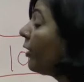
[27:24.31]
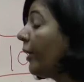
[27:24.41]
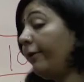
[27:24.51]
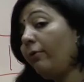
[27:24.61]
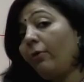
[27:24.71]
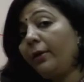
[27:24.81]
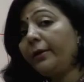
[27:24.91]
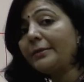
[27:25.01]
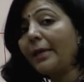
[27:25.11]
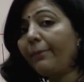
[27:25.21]
electron it
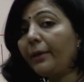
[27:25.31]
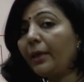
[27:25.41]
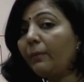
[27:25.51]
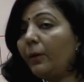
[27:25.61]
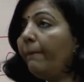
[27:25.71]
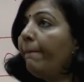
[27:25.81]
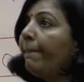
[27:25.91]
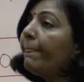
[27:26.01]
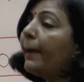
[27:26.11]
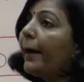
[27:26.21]
is applicable
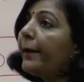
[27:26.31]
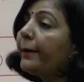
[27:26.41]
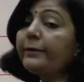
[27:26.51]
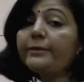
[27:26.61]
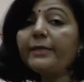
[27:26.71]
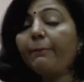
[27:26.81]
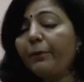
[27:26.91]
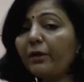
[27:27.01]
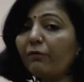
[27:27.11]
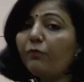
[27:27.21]
and it is
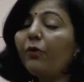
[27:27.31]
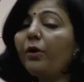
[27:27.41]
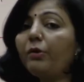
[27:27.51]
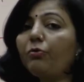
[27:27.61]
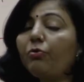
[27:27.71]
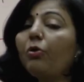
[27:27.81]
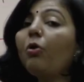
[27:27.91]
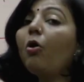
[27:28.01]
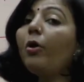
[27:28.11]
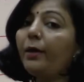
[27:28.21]
applicable for electron
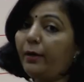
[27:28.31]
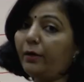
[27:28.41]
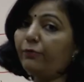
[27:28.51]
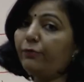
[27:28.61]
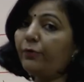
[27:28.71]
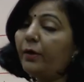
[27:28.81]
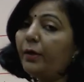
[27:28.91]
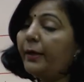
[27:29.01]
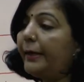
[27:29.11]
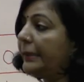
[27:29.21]
only if
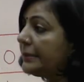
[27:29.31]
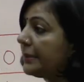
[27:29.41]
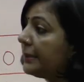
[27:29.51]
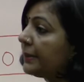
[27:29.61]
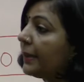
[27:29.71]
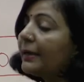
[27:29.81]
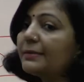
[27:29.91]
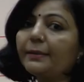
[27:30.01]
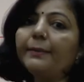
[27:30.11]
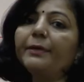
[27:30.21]
it is in
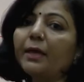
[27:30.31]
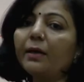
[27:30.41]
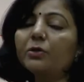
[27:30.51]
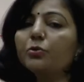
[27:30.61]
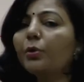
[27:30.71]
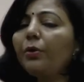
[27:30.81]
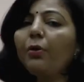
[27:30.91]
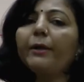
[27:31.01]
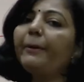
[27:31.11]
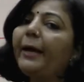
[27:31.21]
classical mechanics. You
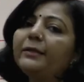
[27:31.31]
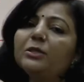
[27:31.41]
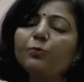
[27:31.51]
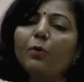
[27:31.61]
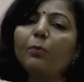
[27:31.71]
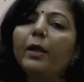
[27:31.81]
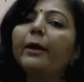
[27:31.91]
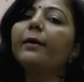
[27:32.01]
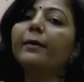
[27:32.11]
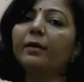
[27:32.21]
cannot apply this formula
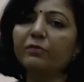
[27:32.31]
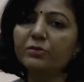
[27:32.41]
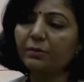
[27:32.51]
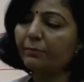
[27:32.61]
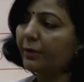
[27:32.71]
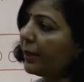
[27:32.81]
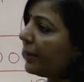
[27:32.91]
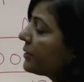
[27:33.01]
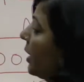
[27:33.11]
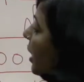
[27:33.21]
in relativistic
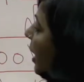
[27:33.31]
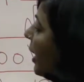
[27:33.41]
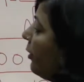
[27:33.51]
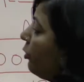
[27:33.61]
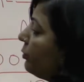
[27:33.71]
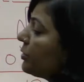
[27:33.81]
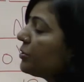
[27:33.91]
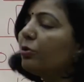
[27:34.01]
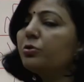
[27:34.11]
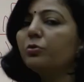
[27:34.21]
mechanics. I hope this is
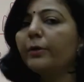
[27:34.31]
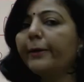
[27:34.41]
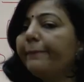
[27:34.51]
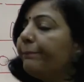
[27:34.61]
also clear,